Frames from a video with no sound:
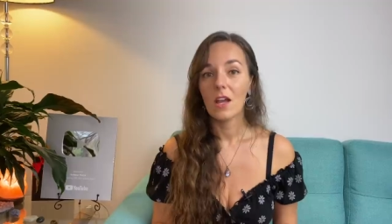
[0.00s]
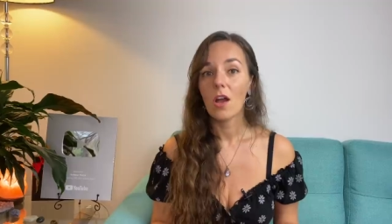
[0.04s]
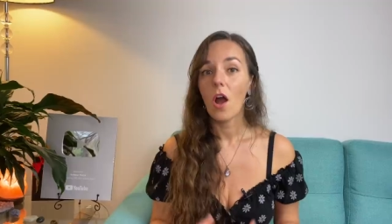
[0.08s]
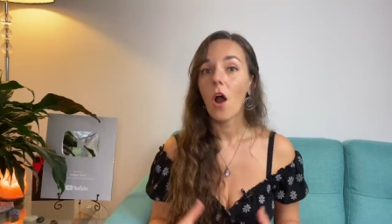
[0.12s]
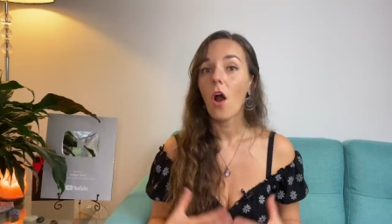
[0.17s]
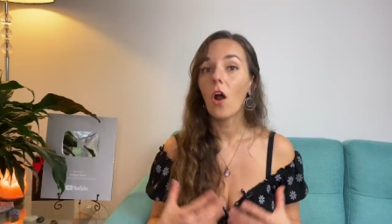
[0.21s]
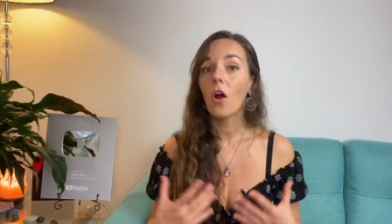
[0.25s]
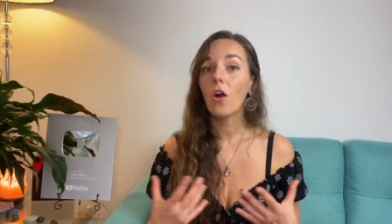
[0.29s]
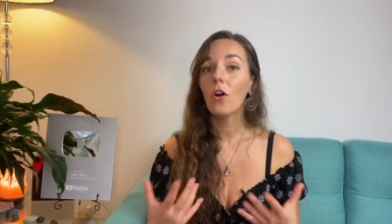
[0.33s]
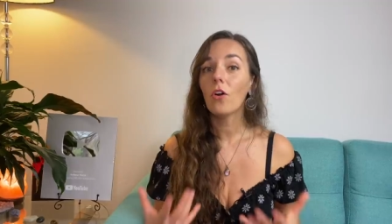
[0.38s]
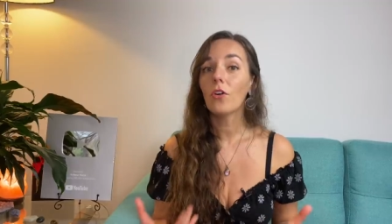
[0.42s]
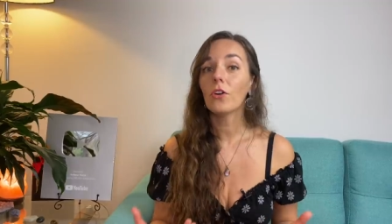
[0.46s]

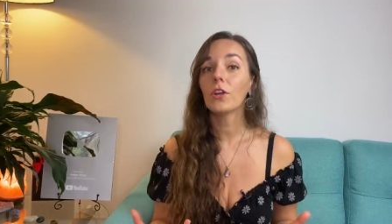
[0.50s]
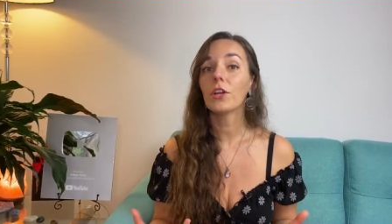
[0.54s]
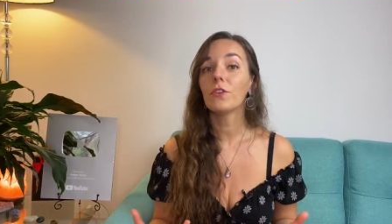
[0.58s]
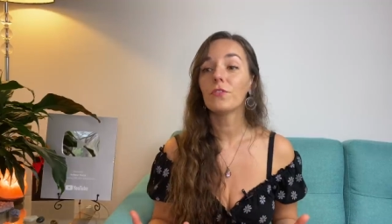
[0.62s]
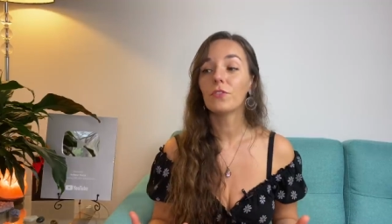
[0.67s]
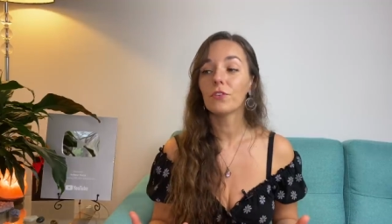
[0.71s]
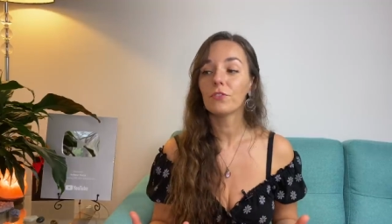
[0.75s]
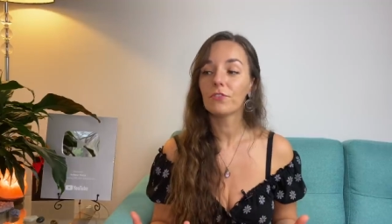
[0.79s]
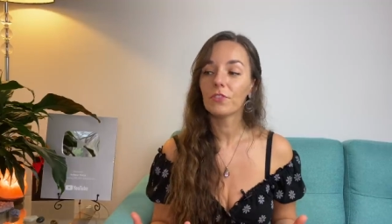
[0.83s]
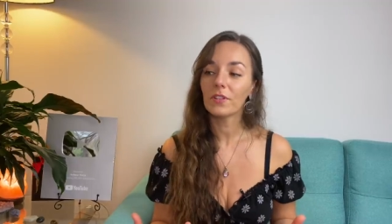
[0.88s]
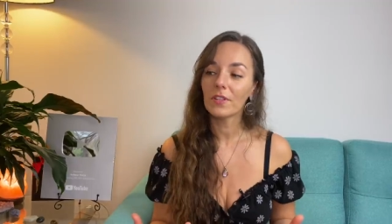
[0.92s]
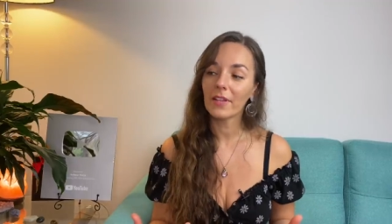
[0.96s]
Or if
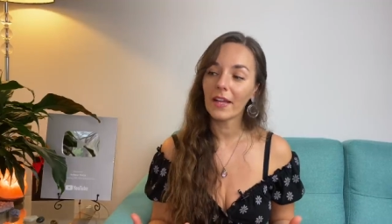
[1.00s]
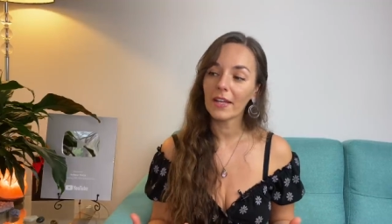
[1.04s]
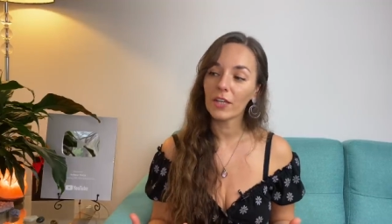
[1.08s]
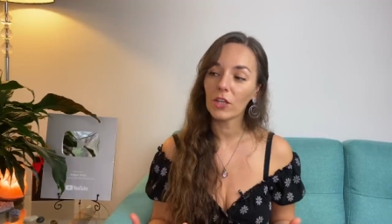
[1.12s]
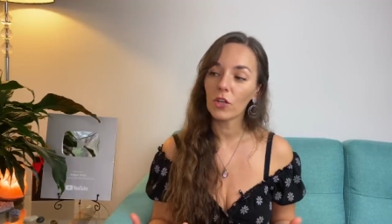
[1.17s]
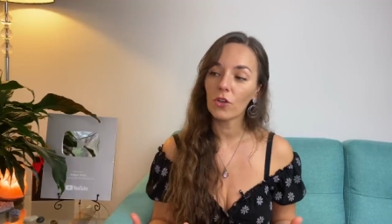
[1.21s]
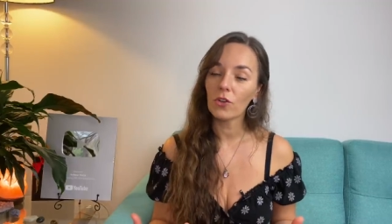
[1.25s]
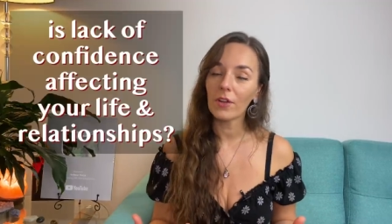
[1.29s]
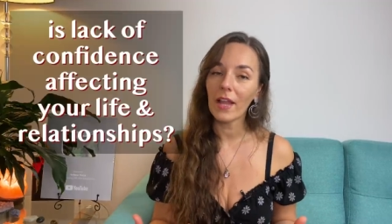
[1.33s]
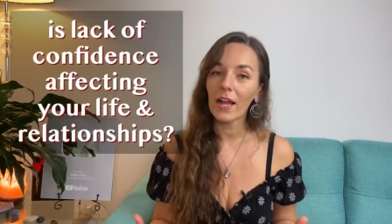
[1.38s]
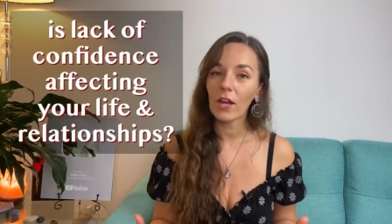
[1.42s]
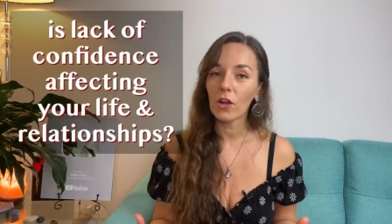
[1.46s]
you feel like
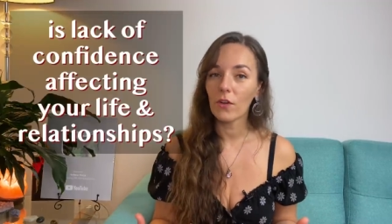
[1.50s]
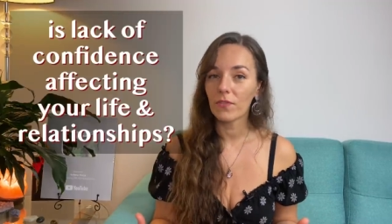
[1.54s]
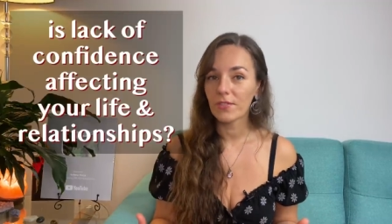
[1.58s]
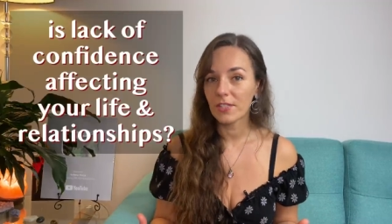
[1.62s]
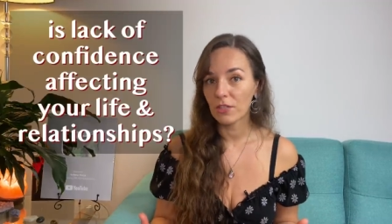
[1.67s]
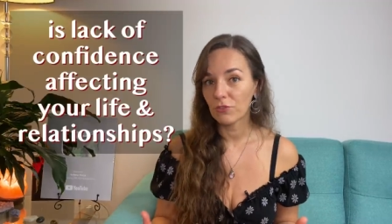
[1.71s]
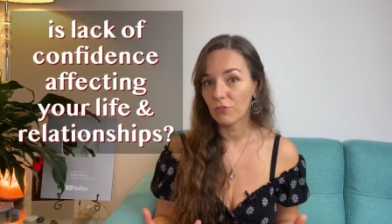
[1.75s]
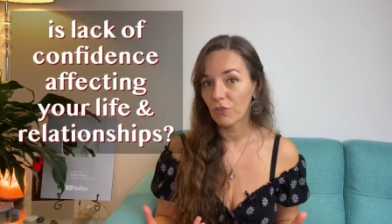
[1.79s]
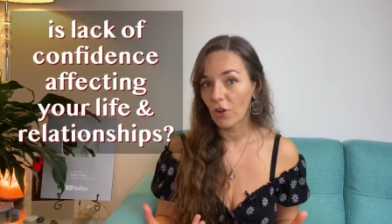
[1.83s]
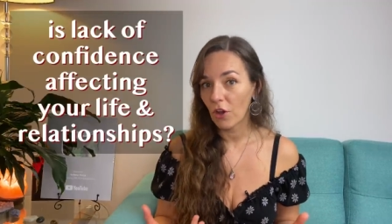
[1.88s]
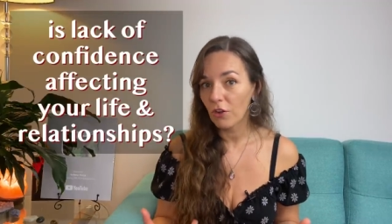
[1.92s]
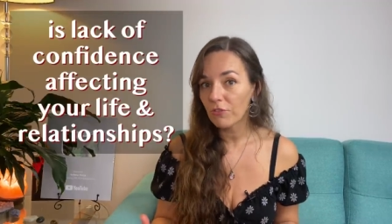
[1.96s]
your lack of
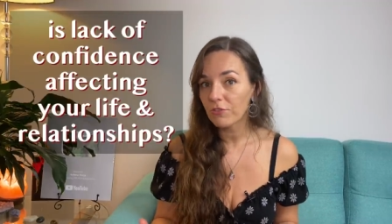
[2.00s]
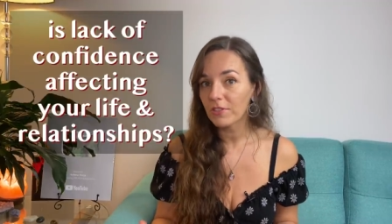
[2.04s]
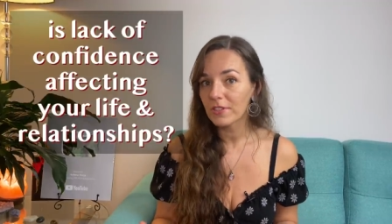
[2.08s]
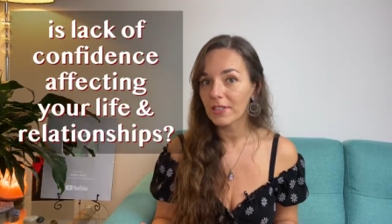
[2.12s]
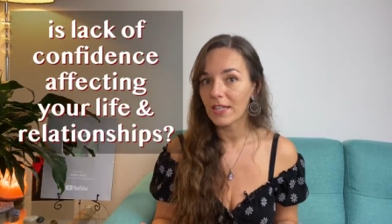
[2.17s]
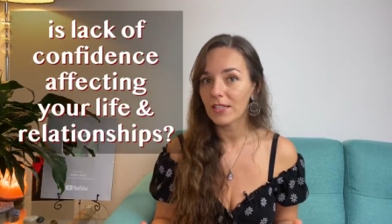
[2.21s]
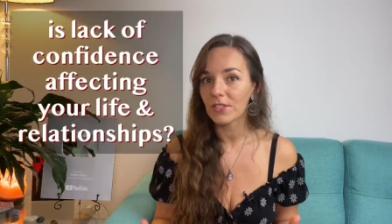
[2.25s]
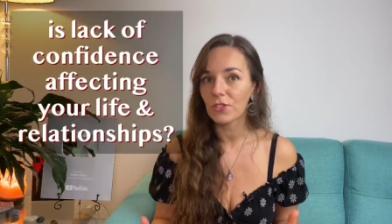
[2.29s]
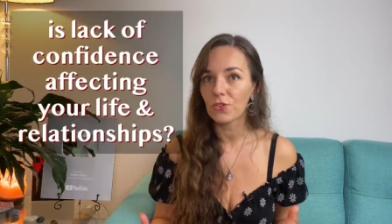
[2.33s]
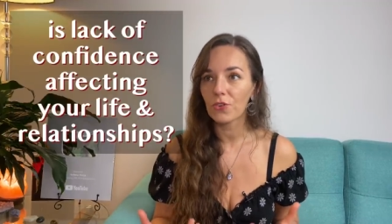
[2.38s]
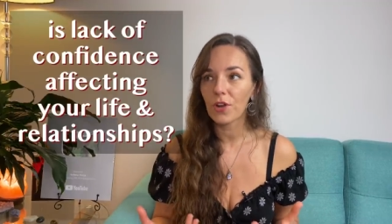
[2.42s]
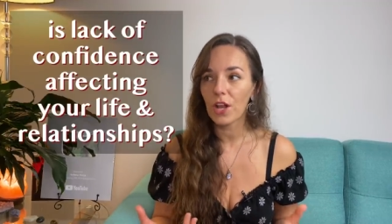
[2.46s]

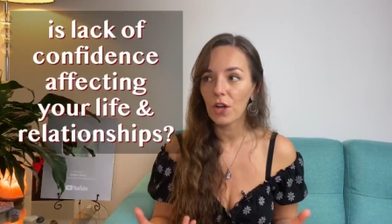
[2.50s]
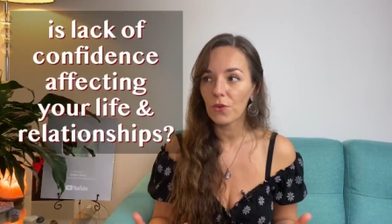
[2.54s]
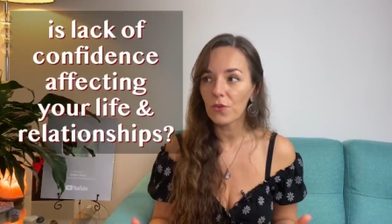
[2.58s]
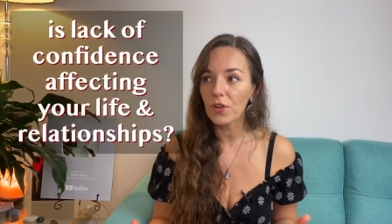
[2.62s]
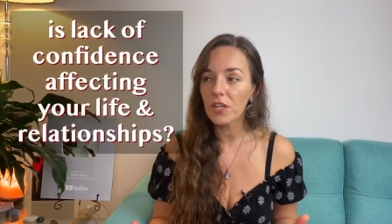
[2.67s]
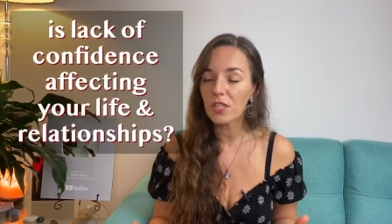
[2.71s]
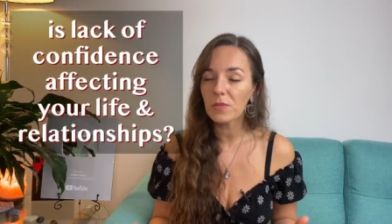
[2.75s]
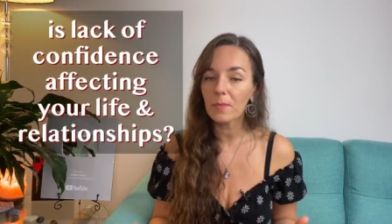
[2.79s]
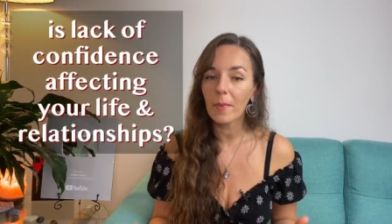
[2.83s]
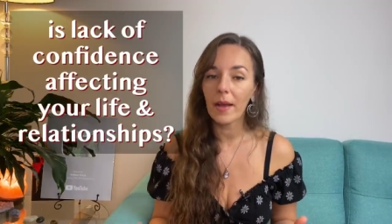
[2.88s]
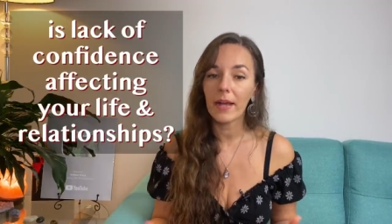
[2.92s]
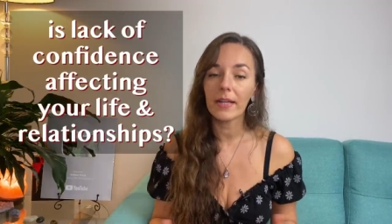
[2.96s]
self-confidence or
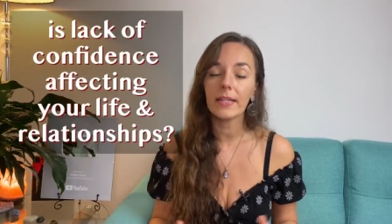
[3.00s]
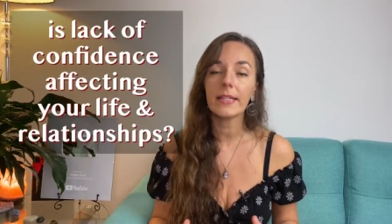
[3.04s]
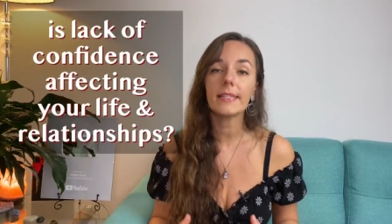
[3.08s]
charisma